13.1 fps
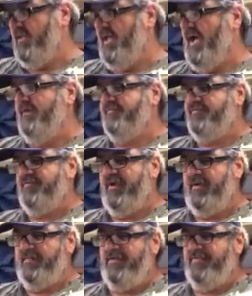the live
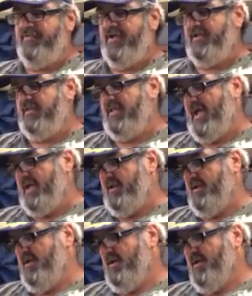stream, I think, that,
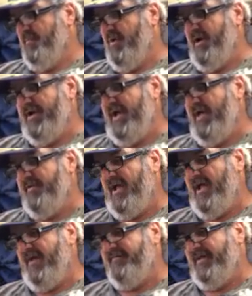boy, now that
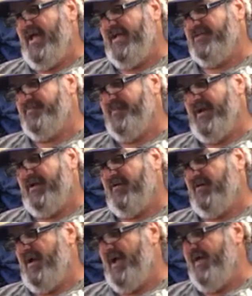I have an ice
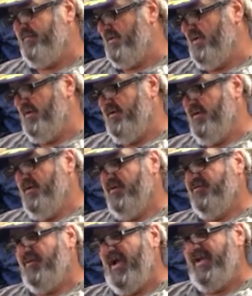maker, I have to
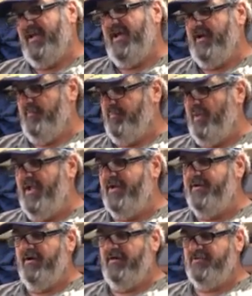try to get a
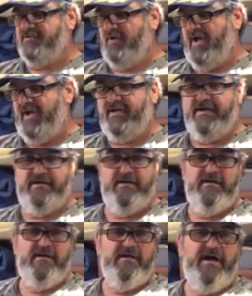blender so I can
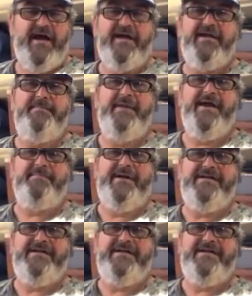make